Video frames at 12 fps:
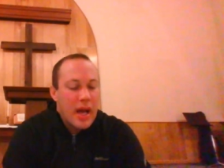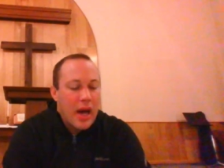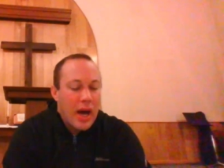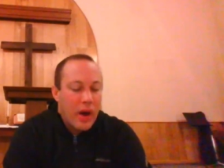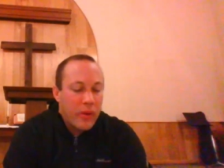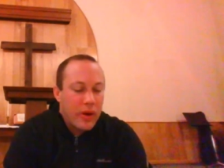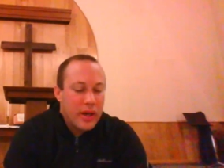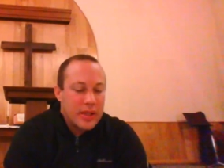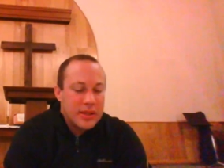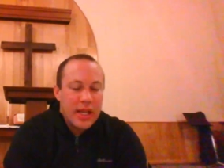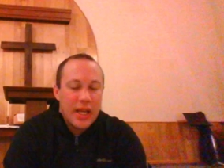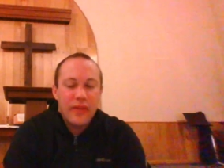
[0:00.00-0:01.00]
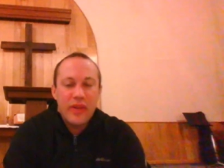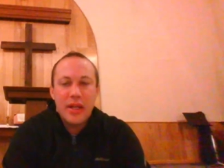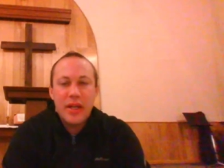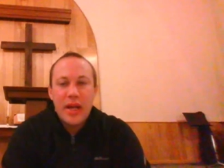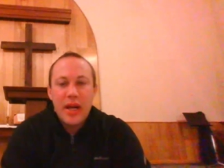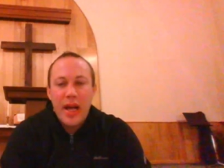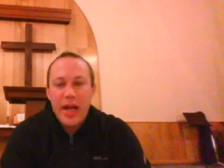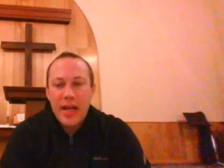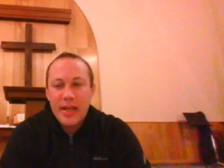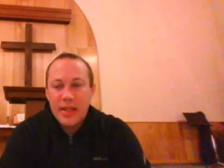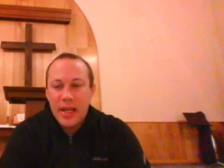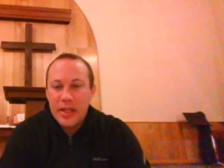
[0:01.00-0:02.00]
uh, whereas David
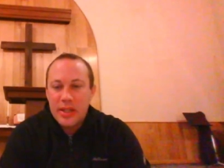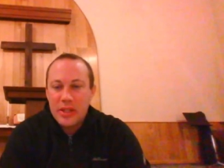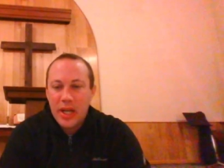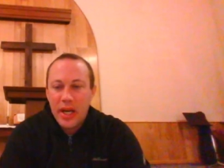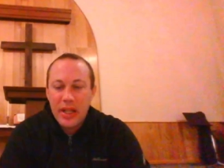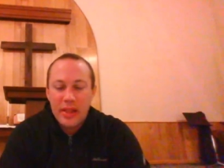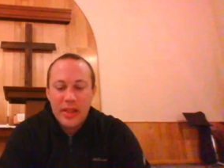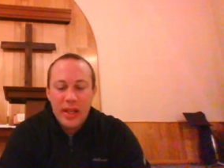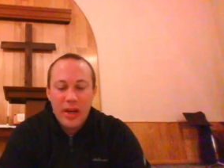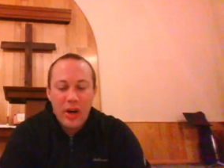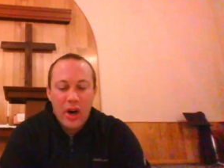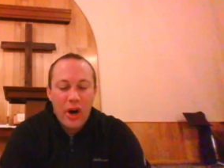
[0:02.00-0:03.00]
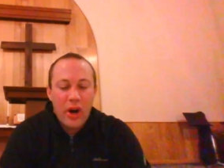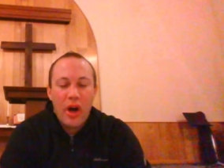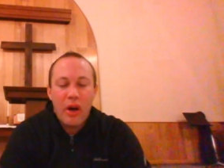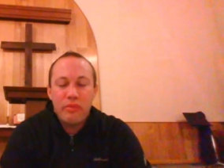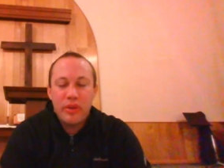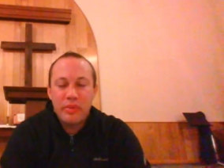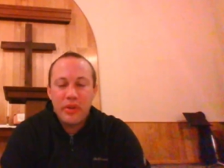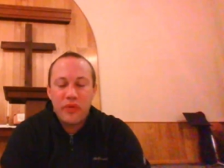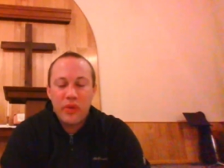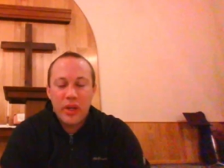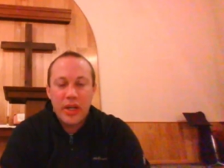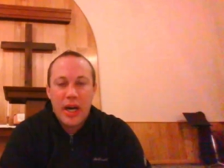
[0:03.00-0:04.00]
and, and Jonathan are, are humbled
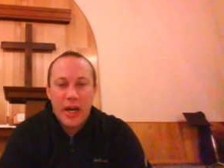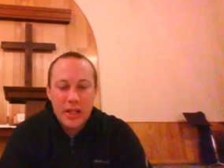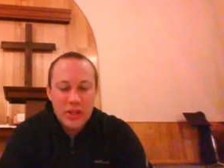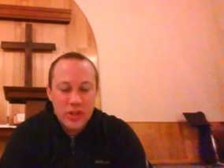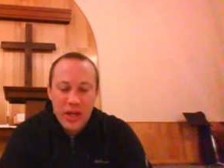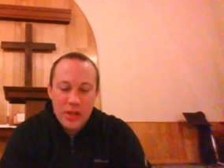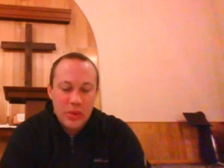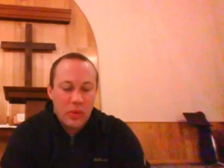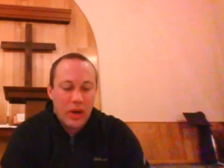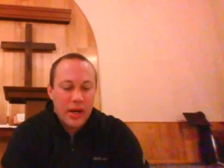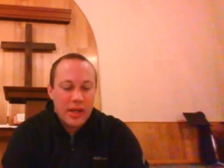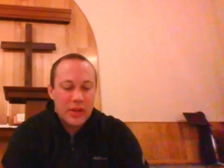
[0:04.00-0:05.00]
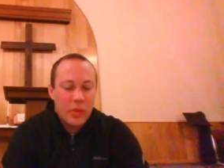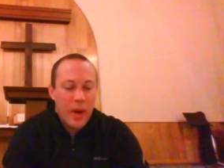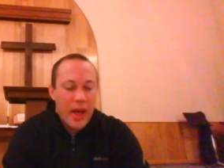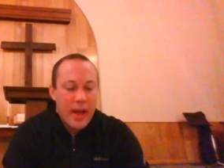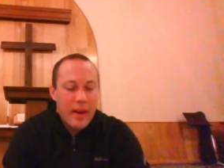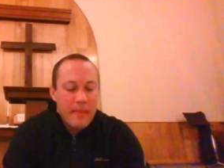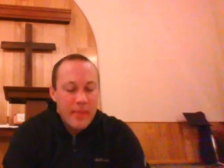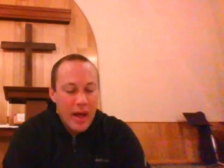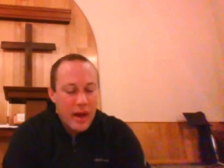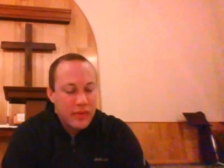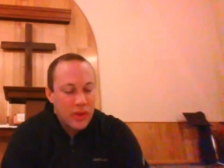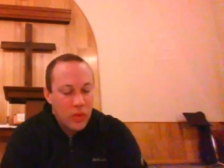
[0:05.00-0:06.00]
before God and trying to walk in the way
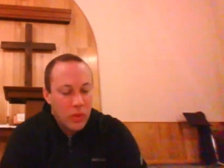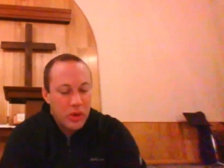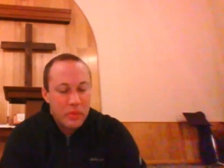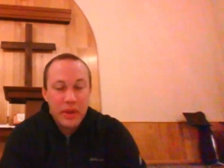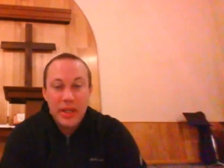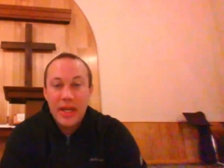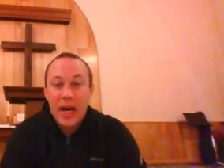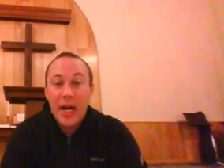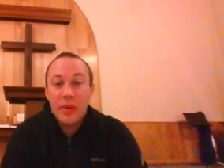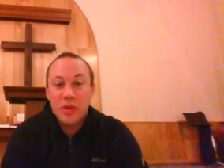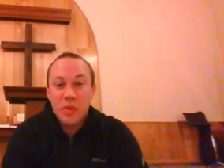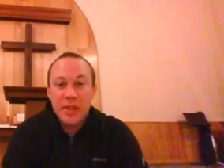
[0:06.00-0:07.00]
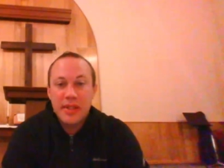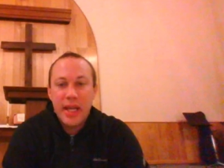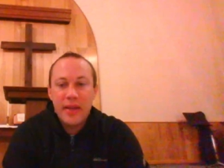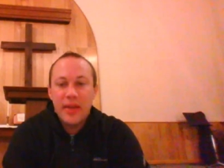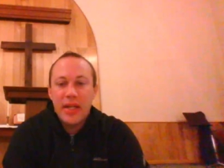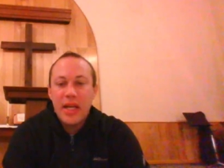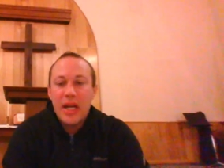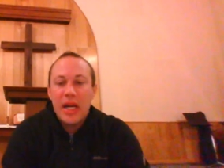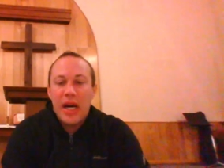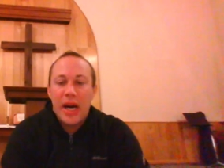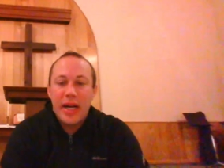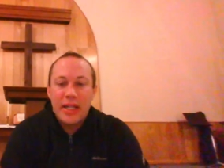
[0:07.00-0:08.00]
of the Lord. But God was with David.
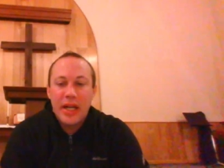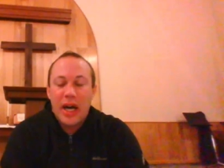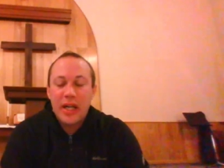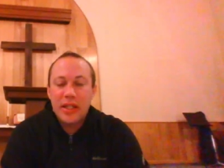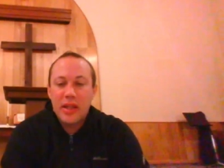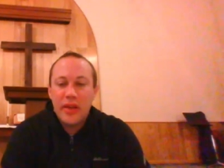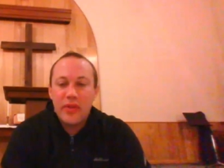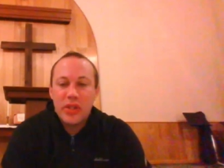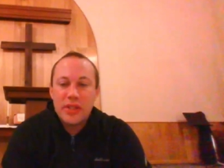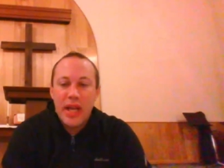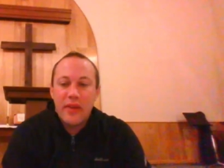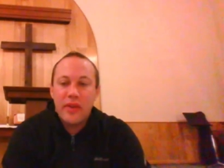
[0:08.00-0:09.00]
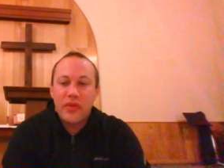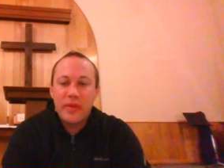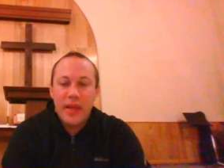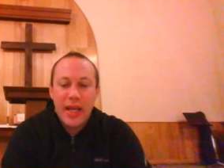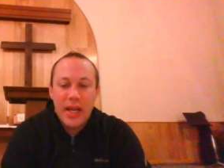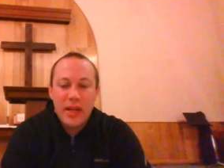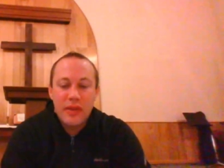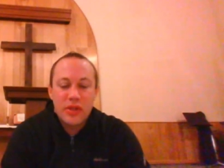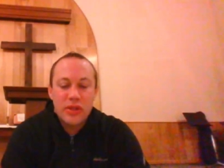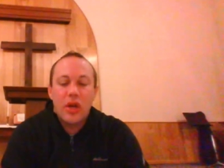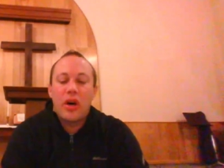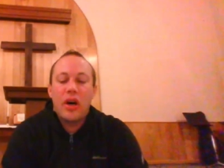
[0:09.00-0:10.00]
Uh, God delivered David from the hand of
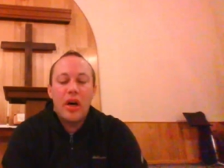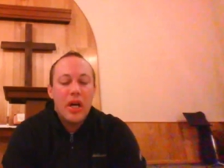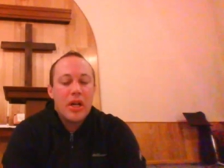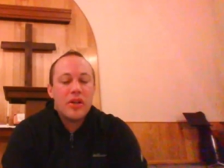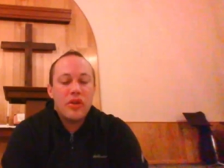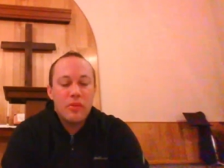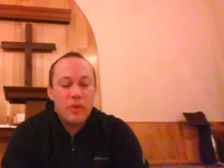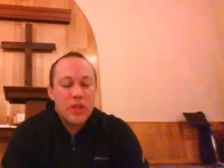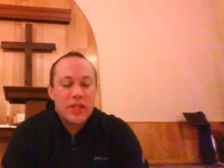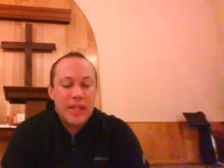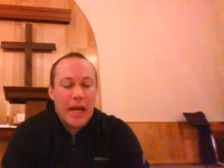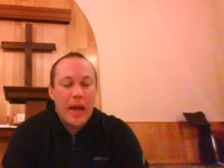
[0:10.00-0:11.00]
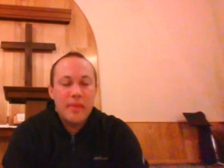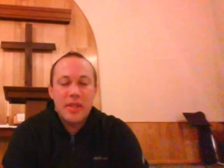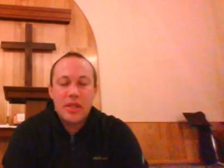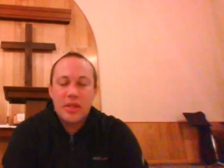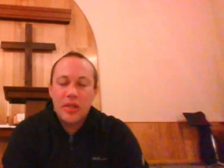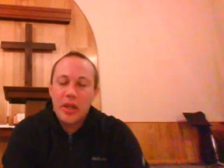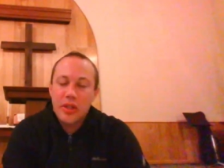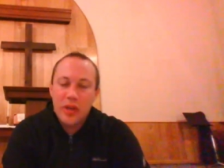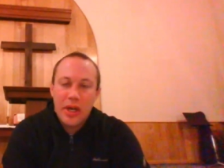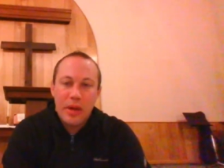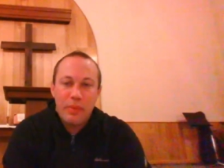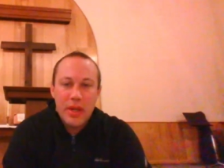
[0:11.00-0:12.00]
Saul numerous times as Saul
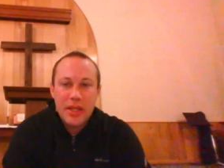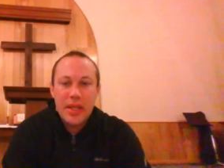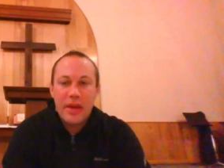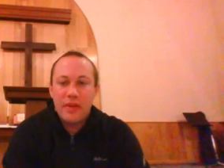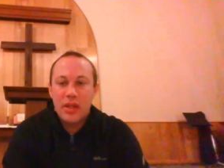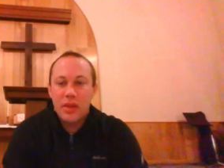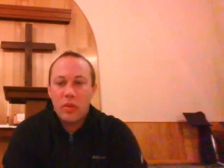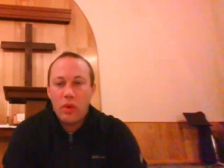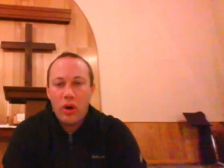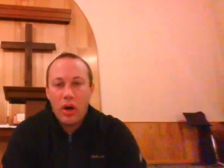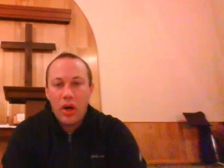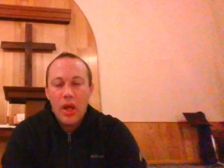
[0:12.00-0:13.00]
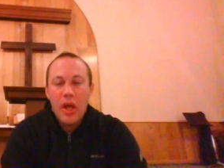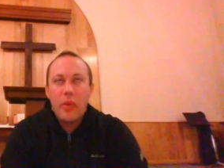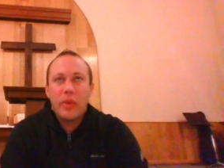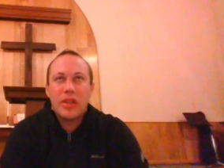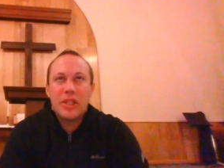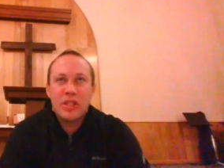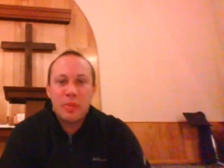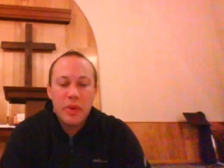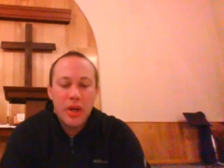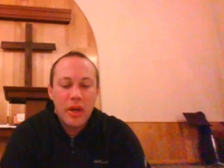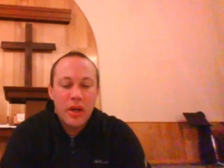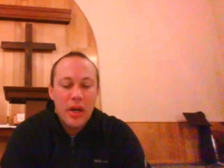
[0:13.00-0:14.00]
tried to pin David to the wall with the
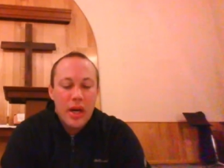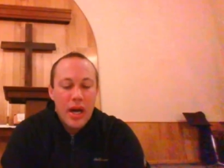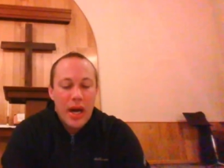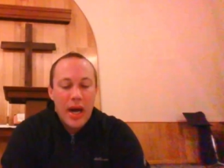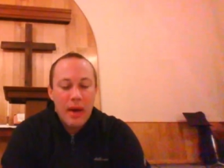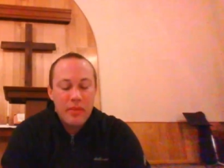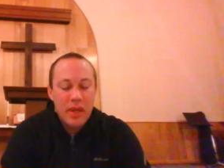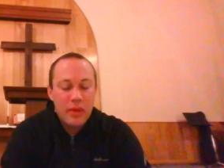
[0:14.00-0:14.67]
spear um,